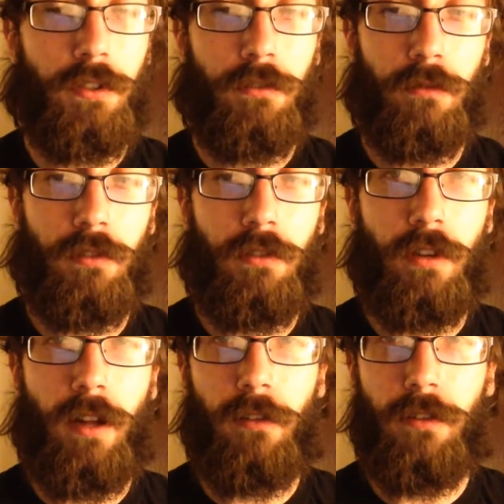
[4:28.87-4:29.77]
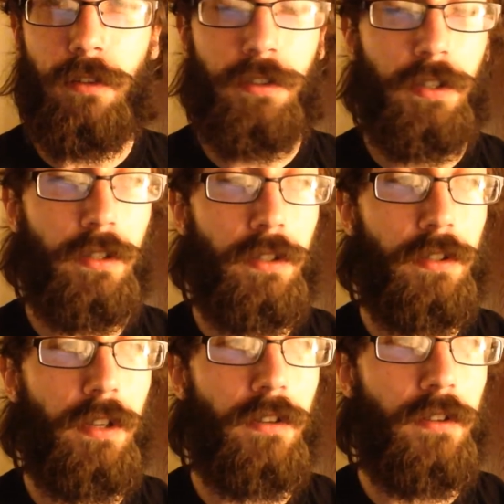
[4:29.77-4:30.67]
This was
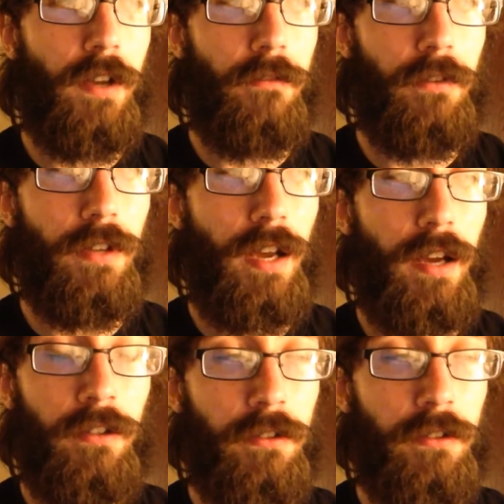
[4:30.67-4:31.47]
$2.60 after tax,